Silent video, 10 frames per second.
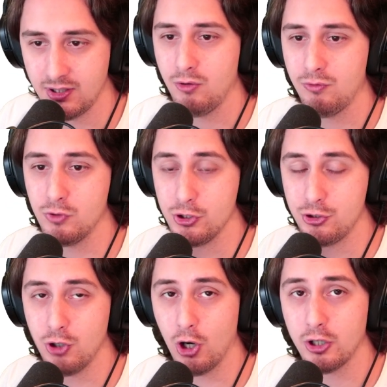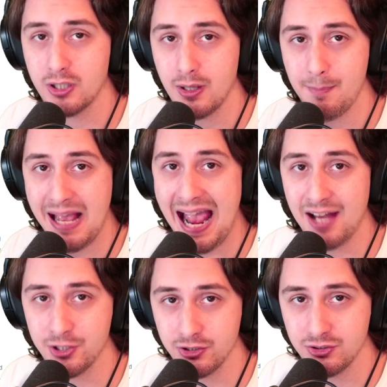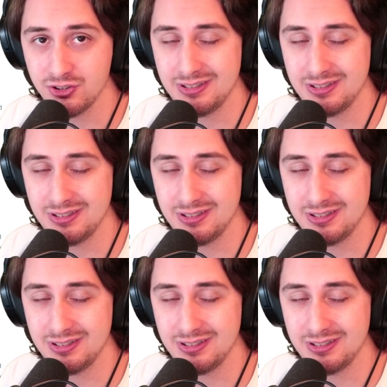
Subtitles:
for dark patterns